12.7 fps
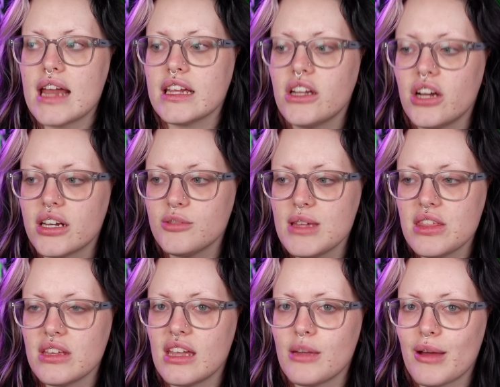And it kind of got me
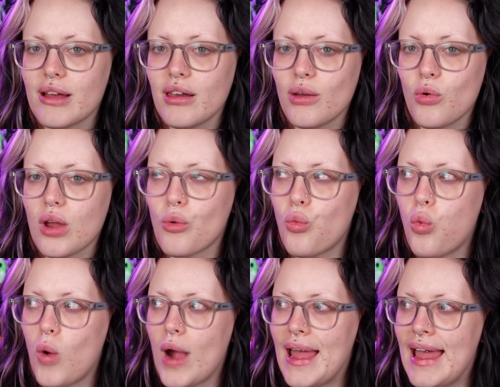thinking about like
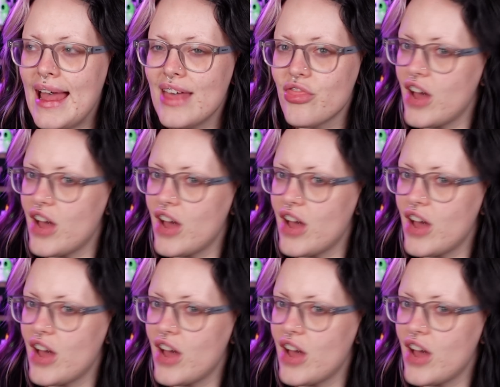where